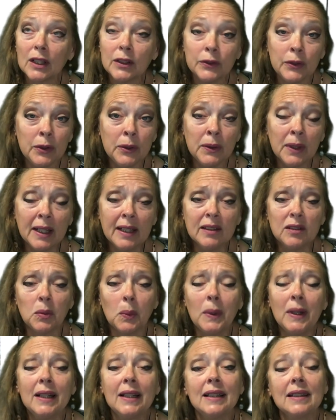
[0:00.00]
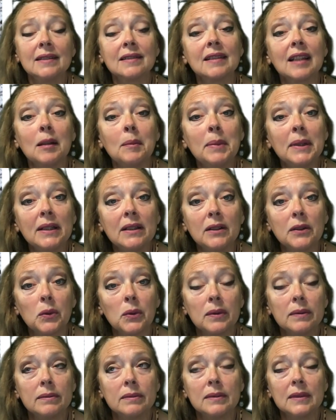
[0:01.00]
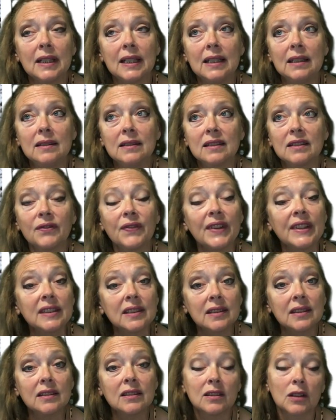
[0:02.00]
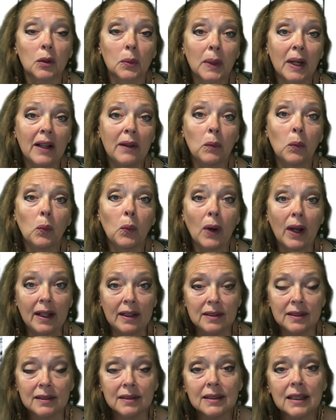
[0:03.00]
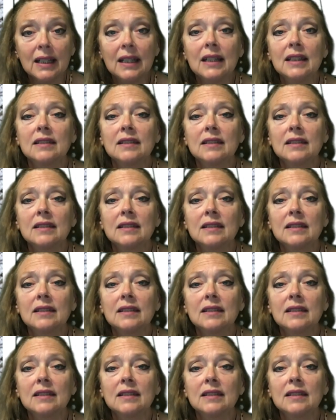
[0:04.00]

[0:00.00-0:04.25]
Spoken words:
2 things. One is they build these fences around wells.